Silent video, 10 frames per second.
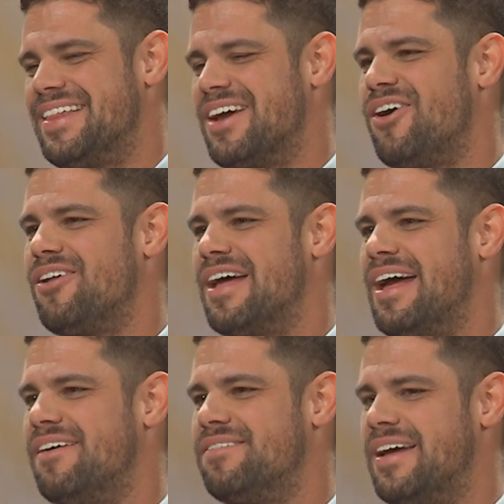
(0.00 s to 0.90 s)
they all
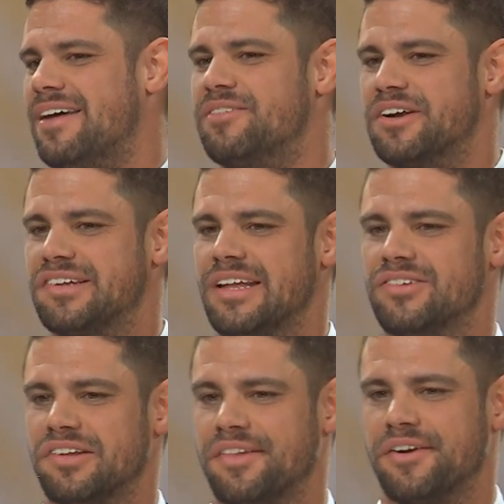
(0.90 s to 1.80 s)
have, at various
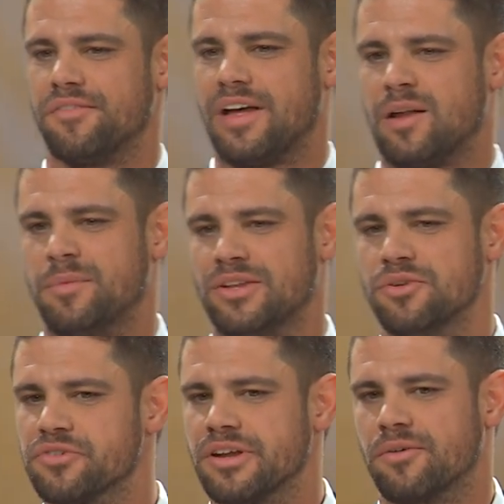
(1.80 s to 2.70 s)
stages in their development,
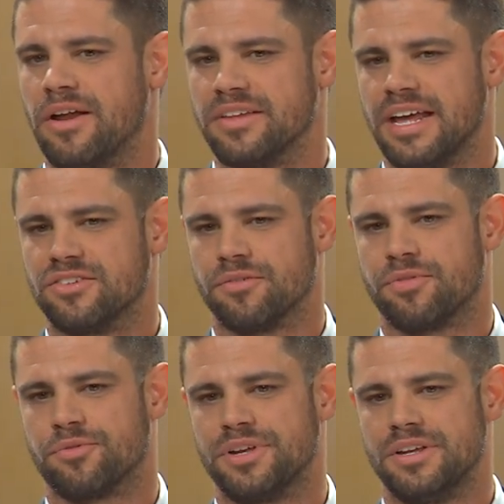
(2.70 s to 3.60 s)
usually around the age of
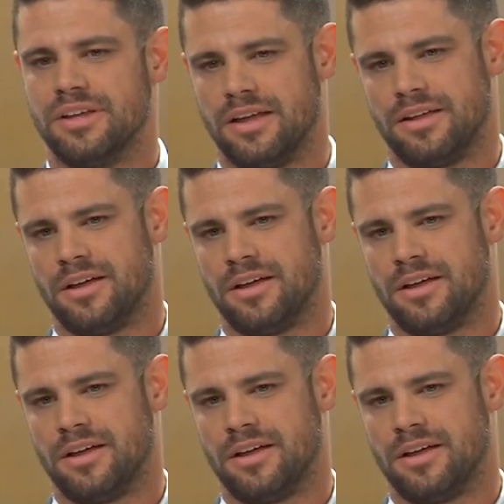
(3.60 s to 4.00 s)
three,